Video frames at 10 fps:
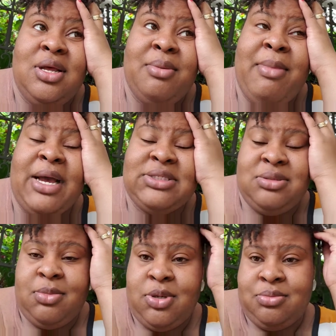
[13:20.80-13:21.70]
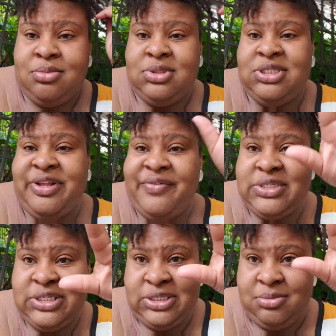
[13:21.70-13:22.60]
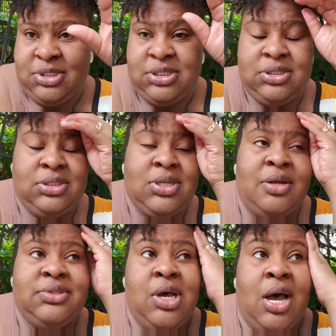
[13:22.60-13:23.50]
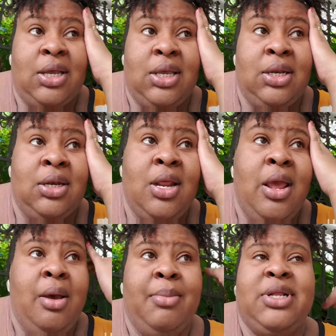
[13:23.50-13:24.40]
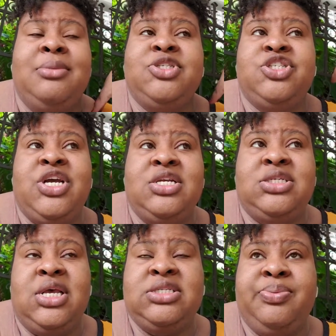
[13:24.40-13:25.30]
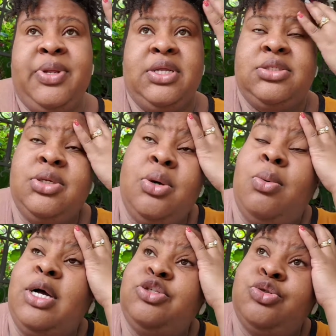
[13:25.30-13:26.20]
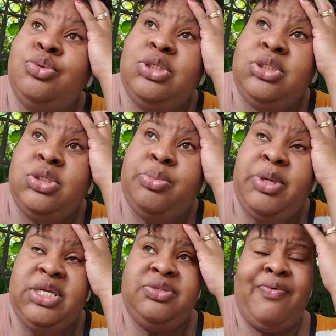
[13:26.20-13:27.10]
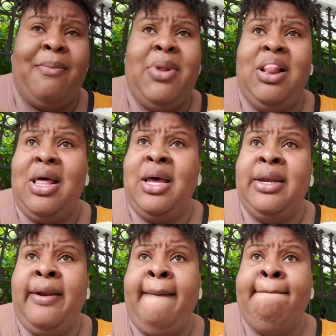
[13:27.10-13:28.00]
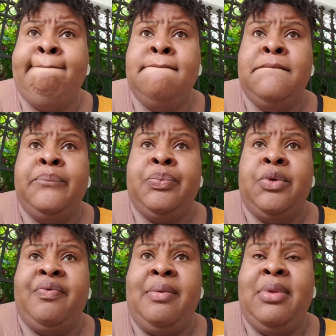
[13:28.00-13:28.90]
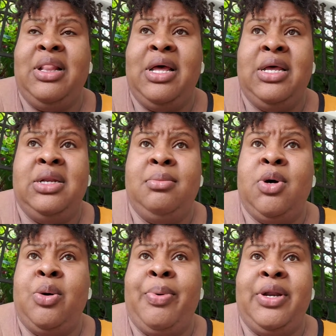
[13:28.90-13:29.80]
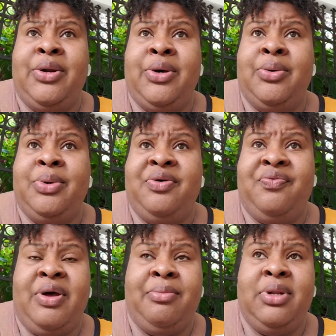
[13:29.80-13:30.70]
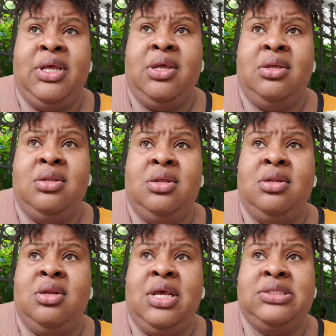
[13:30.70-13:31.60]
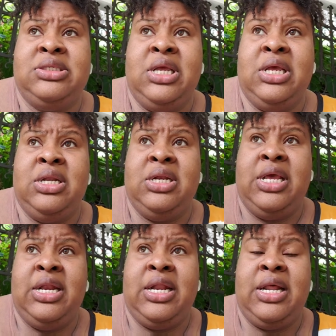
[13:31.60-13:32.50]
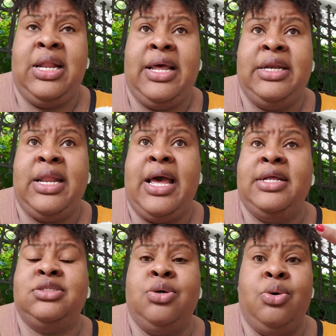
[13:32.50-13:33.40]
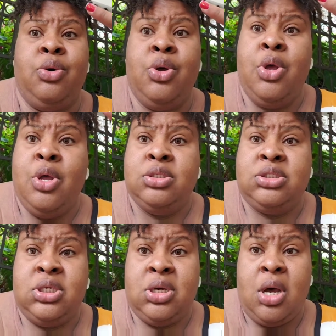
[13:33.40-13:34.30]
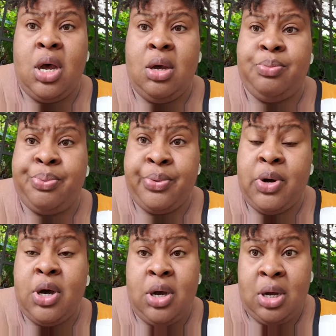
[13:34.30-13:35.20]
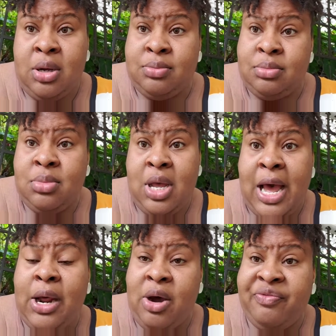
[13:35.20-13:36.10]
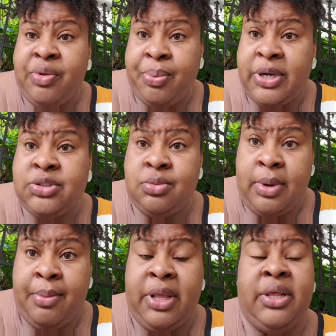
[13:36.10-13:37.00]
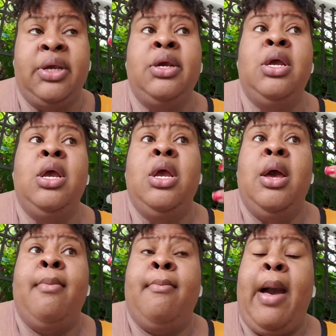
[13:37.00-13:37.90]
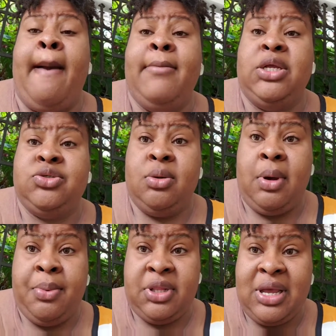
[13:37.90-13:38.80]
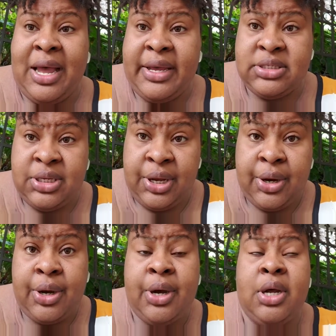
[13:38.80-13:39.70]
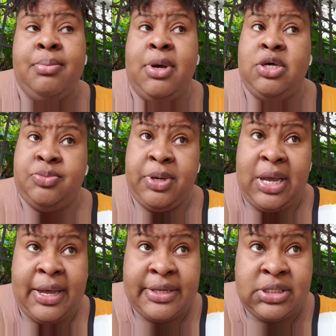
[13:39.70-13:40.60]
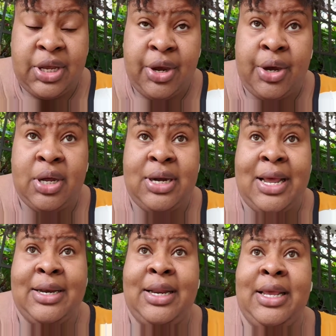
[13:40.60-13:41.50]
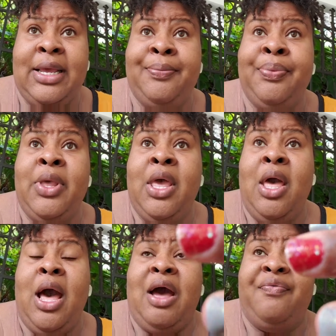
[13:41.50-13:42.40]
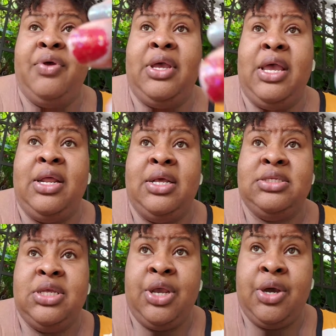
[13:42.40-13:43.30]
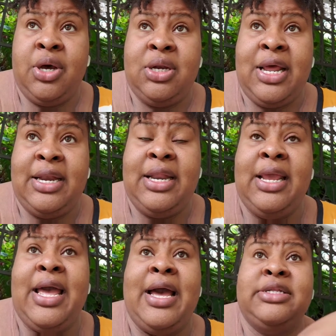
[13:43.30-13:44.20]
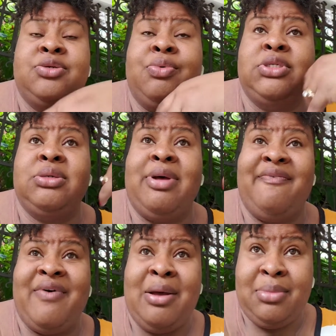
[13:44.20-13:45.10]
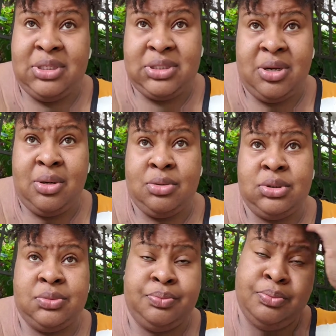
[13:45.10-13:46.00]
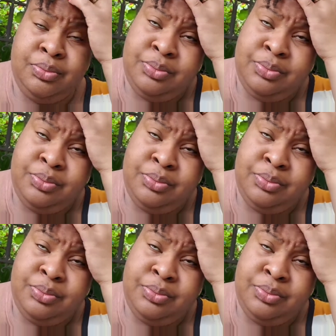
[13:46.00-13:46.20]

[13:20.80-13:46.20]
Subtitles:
maximum 17 minutes of talking, but I'm just trying to explain to you what truly took place from Milan. From Milan, I'm up and down with the family. The next day, the day that I land, I had to go to the Hot Off the Press with my brother. I made sure my brother got his hair cut. My husband got his hair cut that day. After getting his hair cut that day, I had to run to my family's house,